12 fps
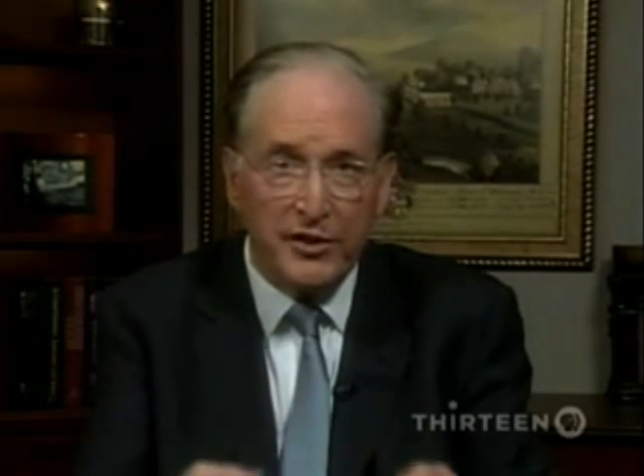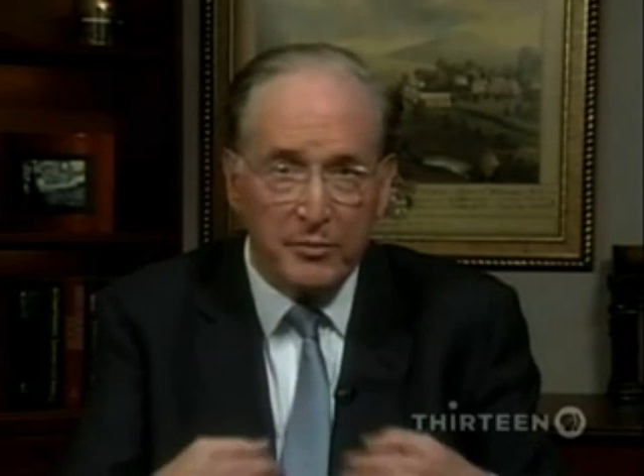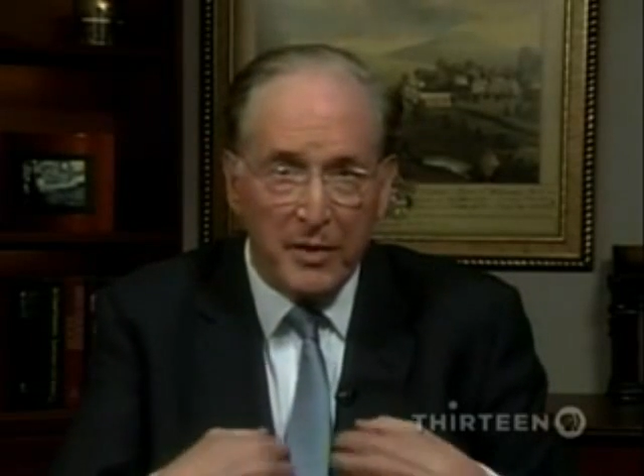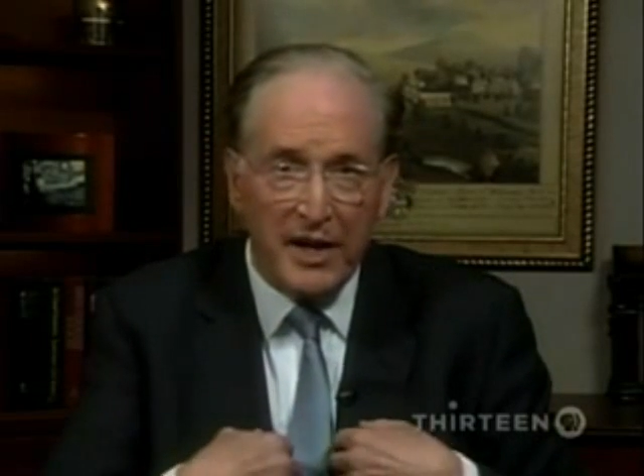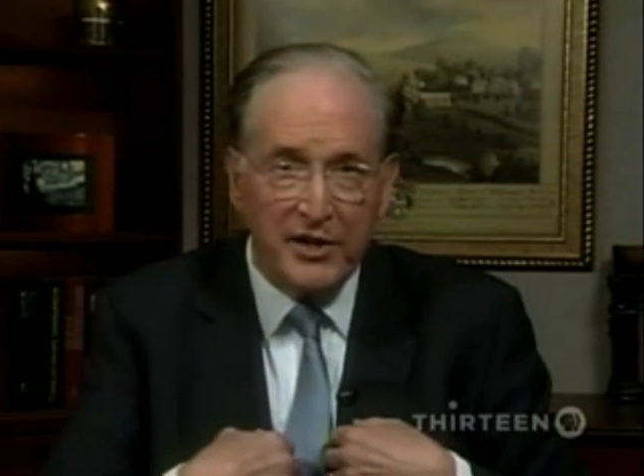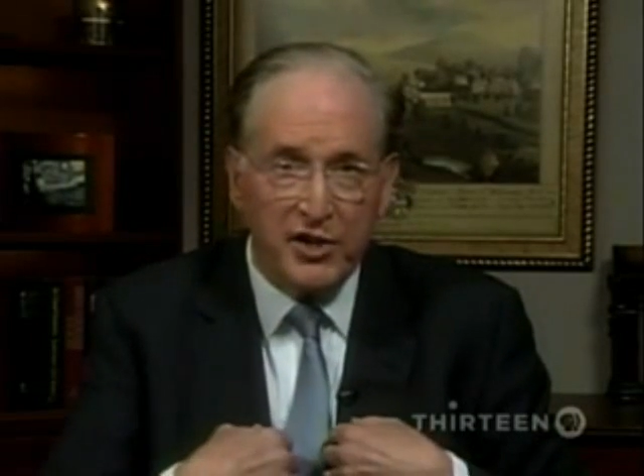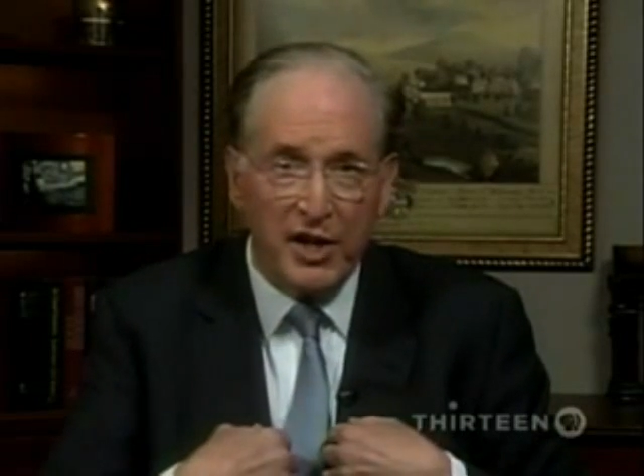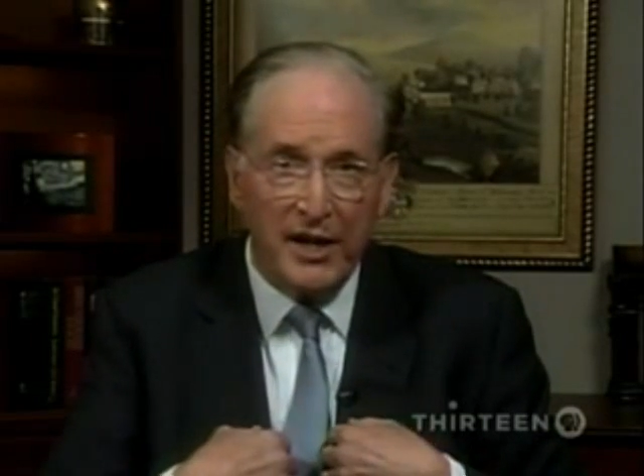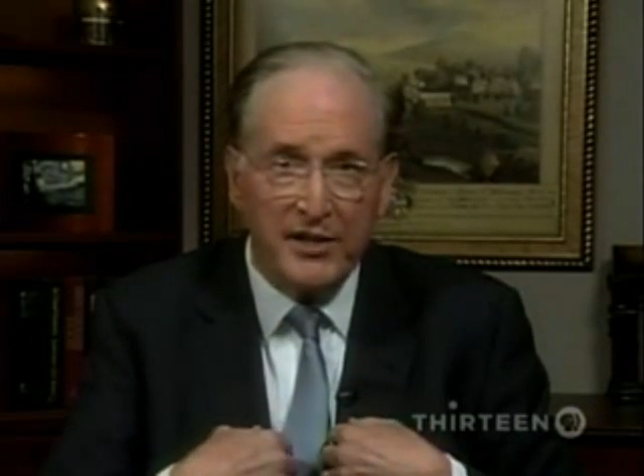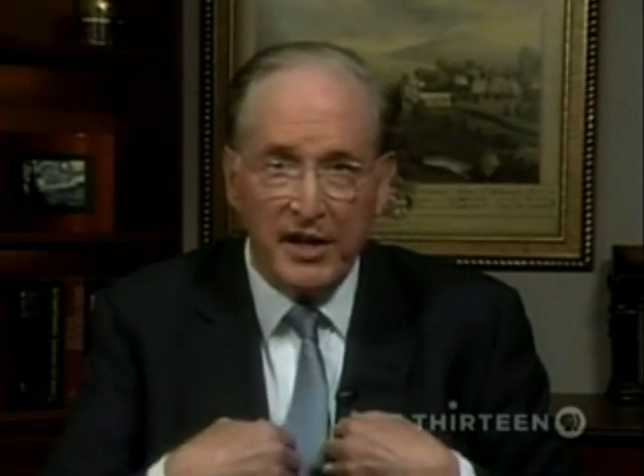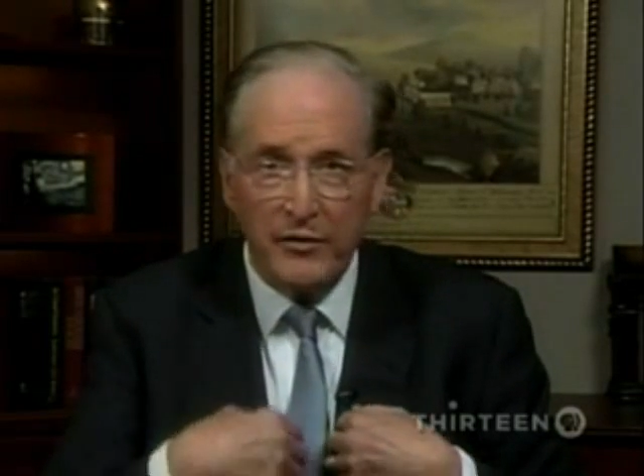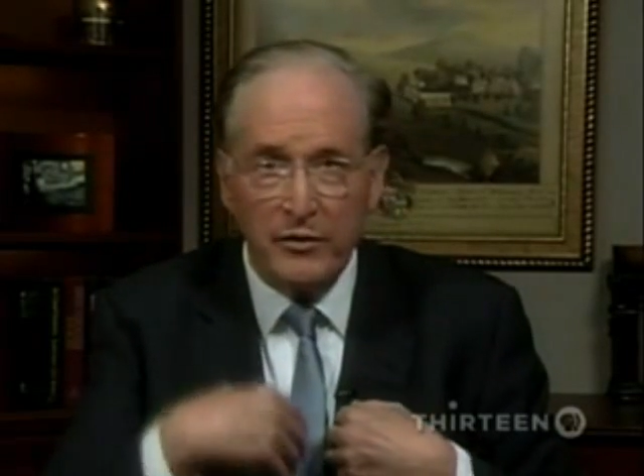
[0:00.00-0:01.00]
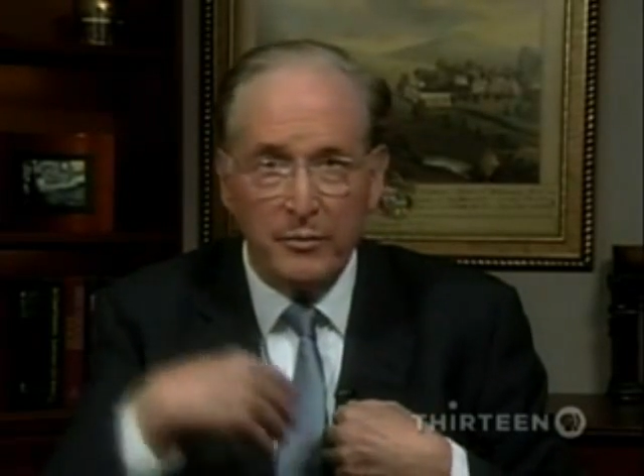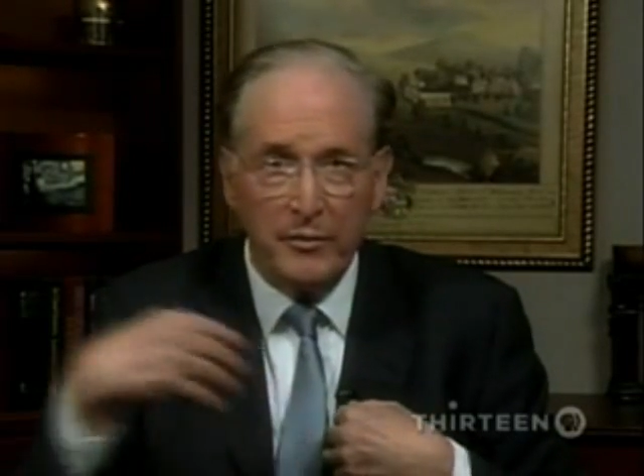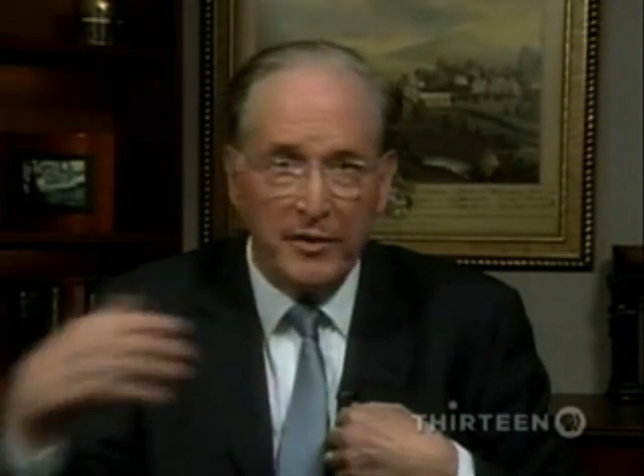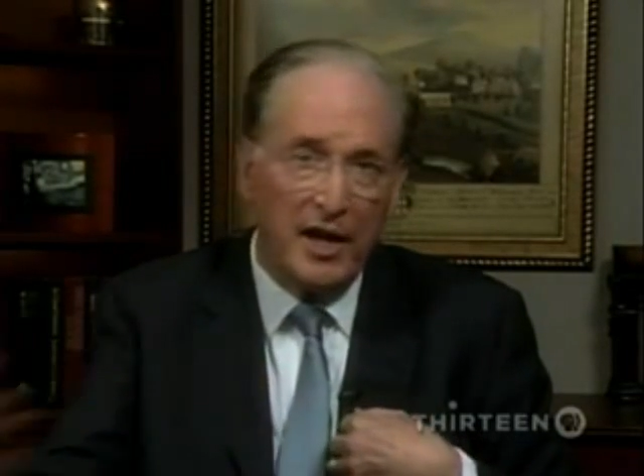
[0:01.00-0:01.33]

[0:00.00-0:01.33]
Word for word: this is my chance, having